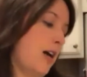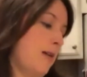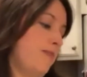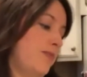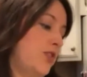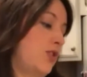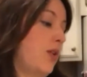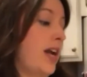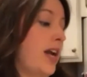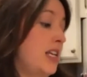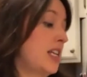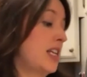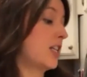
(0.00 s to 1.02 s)
So I
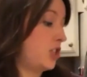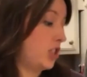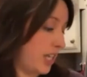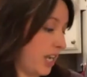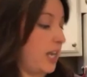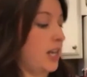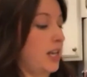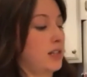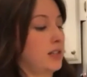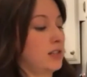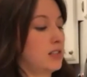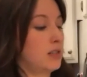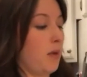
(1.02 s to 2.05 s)
need to get chicken
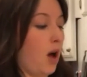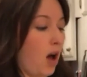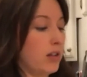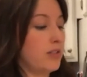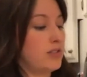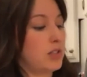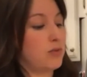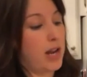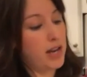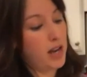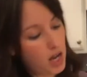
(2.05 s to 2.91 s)
and some olives and red